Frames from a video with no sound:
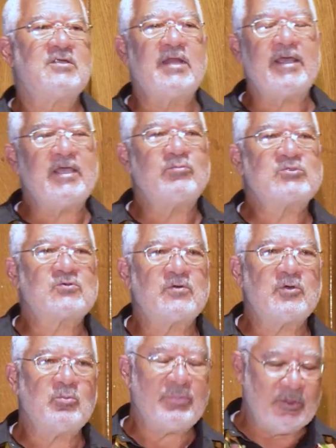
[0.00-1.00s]
names are
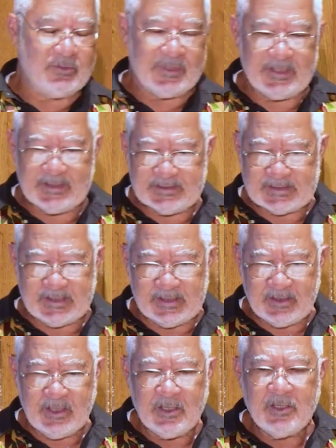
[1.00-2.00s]
on buildings,
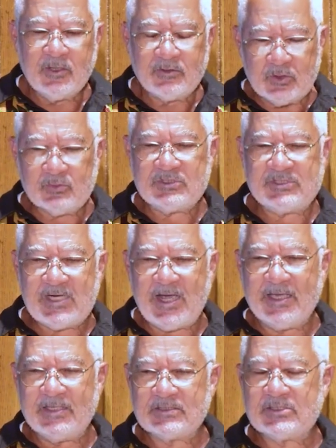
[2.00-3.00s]
and those
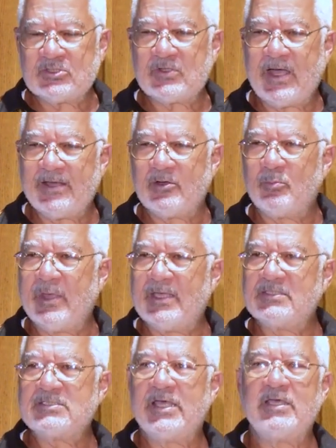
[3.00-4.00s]
giants try to
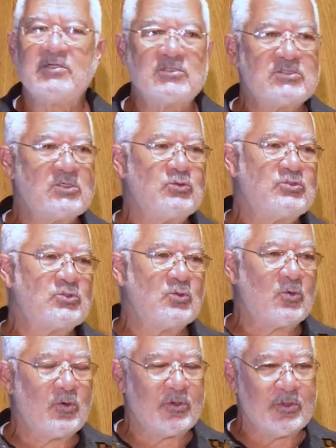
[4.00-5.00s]
maintain a social
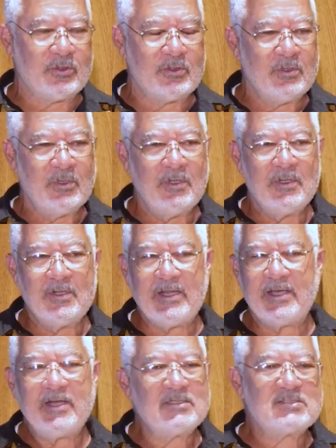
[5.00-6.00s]
order
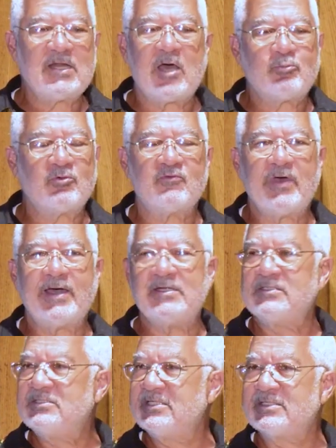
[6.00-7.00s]
that has not
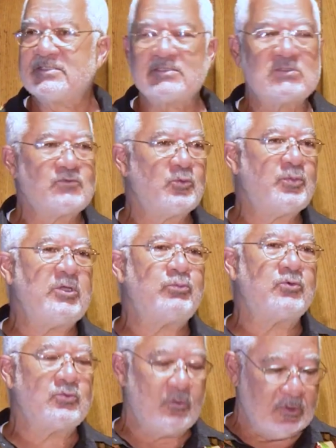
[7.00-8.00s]
provided justice for
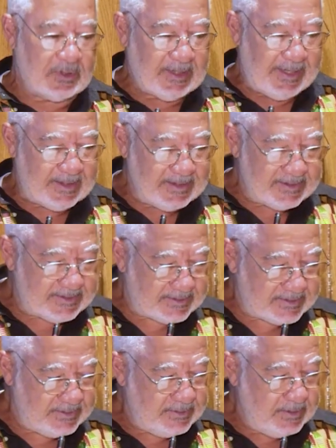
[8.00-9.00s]
people who look like us.